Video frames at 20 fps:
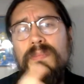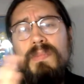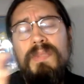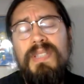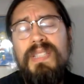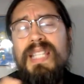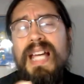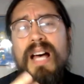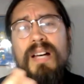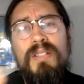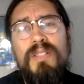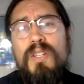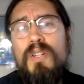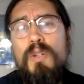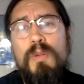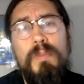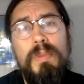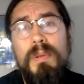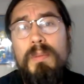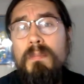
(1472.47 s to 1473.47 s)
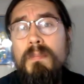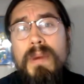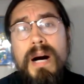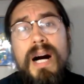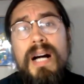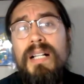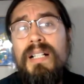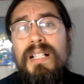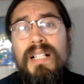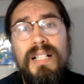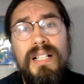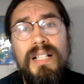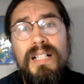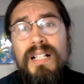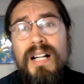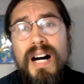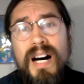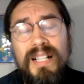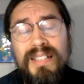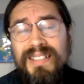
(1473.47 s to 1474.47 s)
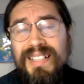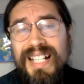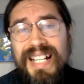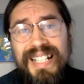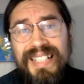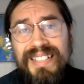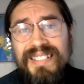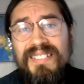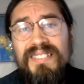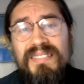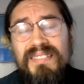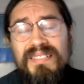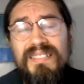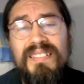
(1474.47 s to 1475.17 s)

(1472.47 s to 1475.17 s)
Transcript: downloadable manga online